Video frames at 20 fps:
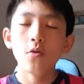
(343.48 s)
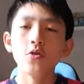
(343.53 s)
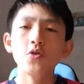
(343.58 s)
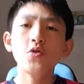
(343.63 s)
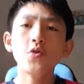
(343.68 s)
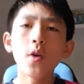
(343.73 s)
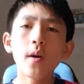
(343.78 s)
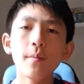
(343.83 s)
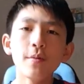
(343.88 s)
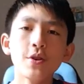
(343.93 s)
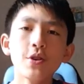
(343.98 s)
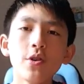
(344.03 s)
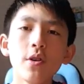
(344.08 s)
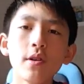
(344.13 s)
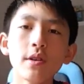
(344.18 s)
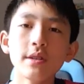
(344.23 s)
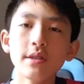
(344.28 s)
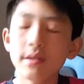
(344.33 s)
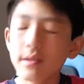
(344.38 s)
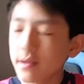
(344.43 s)
Drop
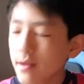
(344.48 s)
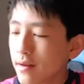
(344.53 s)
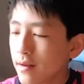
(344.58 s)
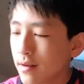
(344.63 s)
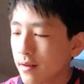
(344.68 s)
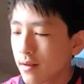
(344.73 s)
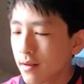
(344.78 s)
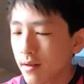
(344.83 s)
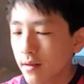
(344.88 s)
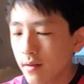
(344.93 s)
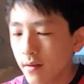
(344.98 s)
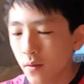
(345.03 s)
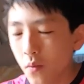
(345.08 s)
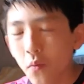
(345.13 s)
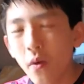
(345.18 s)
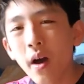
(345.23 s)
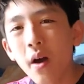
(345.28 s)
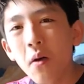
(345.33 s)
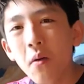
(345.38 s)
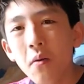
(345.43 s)
shots.
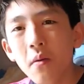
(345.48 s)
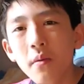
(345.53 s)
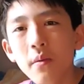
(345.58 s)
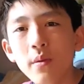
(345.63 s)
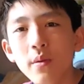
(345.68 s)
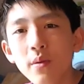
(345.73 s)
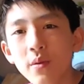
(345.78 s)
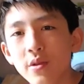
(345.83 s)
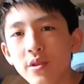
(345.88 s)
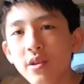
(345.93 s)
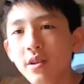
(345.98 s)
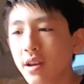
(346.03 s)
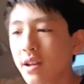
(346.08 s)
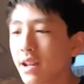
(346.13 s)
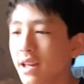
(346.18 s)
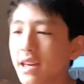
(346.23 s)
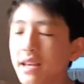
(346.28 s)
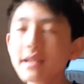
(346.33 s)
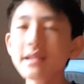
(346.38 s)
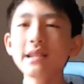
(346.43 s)
Well, you can
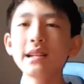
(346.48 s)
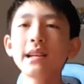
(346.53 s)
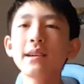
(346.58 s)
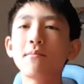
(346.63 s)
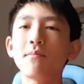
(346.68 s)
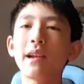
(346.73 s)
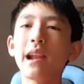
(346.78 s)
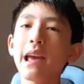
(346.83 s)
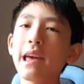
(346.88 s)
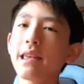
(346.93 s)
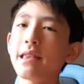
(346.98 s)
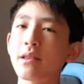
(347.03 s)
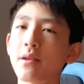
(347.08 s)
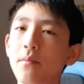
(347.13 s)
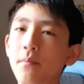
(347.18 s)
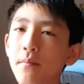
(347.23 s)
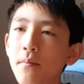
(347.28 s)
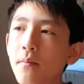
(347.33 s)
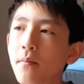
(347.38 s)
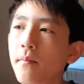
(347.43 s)
easily play
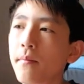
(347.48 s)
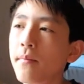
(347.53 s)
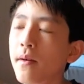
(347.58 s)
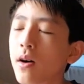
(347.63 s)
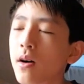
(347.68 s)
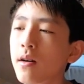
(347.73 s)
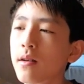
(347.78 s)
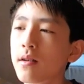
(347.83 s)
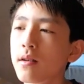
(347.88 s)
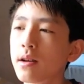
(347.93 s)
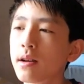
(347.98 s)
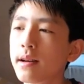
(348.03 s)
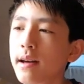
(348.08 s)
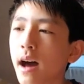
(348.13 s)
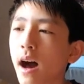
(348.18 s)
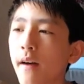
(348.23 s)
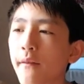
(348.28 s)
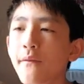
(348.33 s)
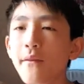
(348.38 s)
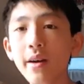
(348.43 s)
them, but
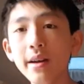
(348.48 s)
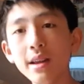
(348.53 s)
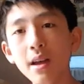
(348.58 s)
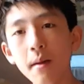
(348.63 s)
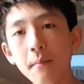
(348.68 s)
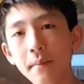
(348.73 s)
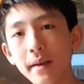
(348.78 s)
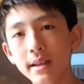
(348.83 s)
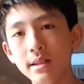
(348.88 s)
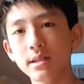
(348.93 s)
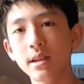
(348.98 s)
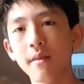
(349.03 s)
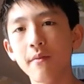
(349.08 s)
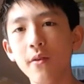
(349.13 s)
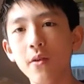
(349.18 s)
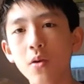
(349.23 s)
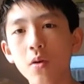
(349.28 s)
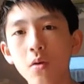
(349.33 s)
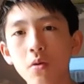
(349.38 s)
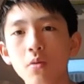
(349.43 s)
I find it a bit
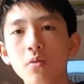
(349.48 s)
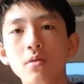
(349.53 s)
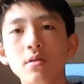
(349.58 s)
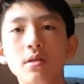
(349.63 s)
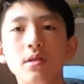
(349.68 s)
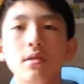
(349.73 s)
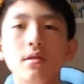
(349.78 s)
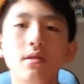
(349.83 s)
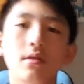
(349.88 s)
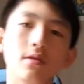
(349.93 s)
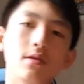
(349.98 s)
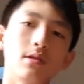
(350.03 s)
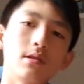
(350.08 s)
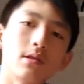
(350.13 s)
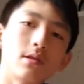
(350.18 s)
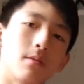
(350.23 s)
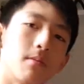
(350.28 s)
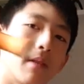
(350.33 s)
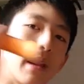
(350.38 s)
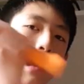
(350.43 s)
difficult
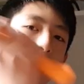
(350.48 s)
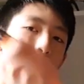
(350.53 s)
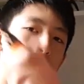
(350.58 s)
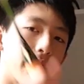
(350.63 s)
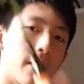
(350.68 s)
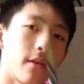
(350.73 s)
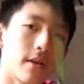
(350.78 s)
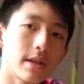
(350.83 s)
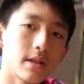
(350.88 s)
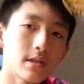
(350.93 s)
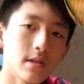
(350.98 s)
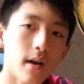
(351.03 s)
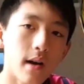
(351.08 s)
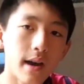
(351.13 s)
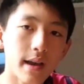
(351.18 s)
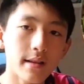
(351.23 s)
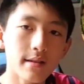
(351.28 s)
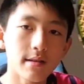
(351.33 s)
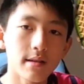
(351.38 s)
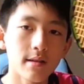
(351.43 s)
to play very
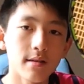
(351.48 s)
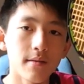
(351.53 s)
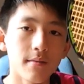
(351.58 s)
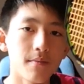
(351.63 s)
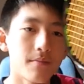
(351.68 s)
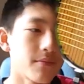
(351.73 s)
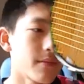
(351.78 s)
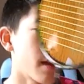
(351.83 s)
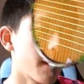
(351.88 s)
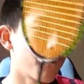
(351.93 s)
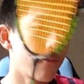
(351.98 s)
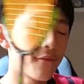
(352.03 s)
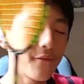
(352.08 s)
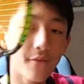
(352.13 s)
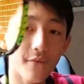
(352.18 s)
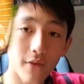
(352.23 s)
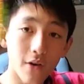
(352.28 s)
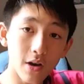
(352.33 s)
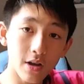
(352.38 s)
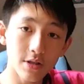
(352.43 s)
tight and
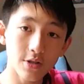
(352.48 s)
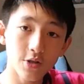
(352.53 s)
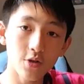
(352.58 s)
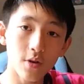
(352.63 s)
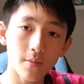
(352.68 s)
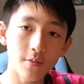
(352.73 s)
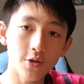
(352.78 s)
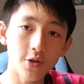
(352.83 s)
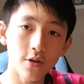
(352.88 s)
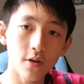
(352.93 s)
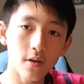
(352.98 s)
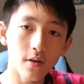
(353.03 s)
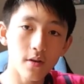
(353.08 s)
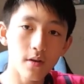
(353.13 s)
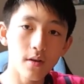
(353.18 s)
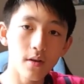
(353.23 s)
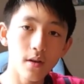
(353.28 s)
fast drop shot